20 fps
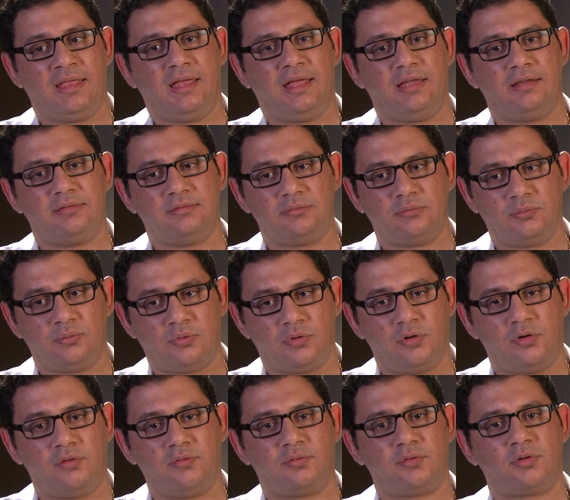And
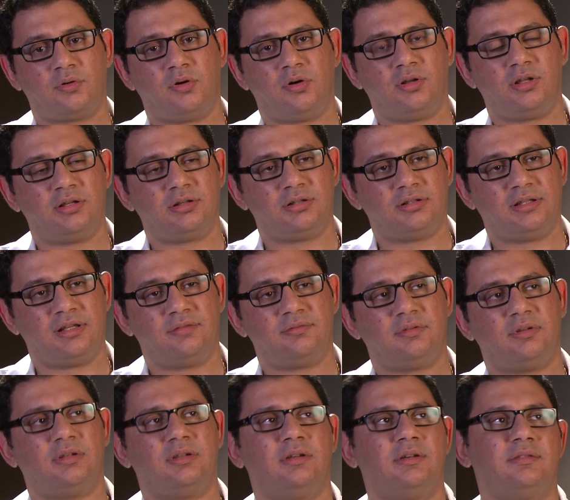overall, her
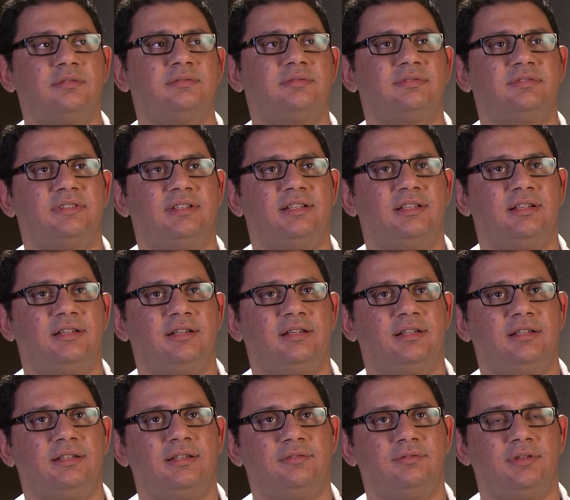level of uh,
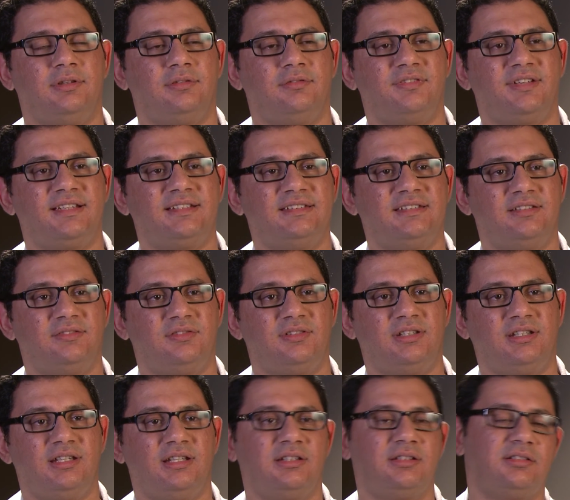level of
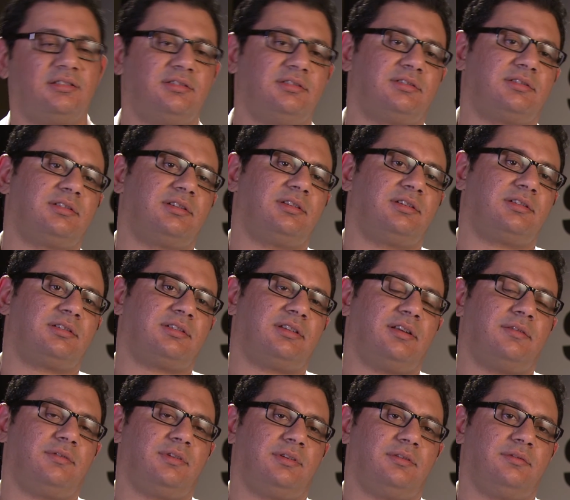activity and her, her
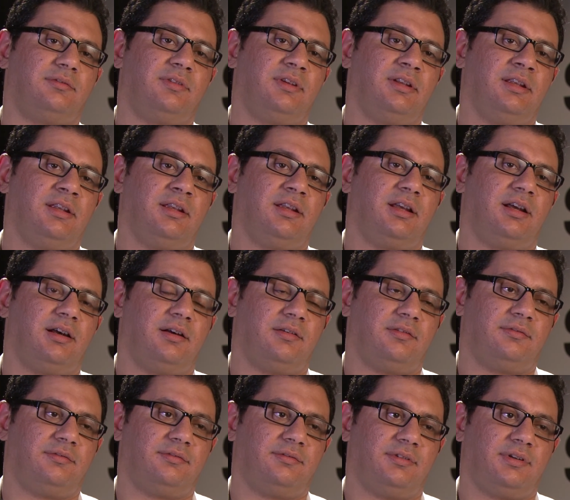level of,
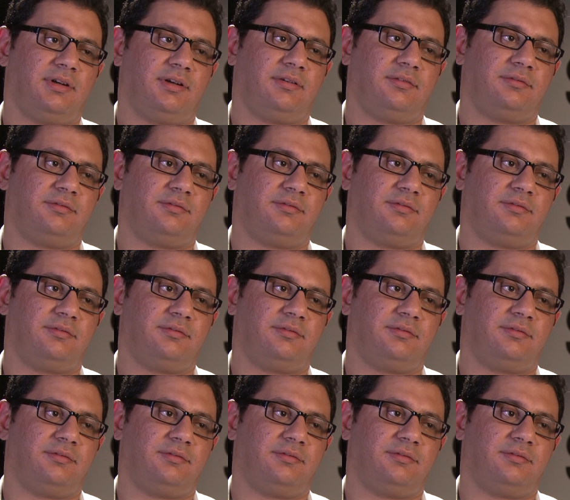of, of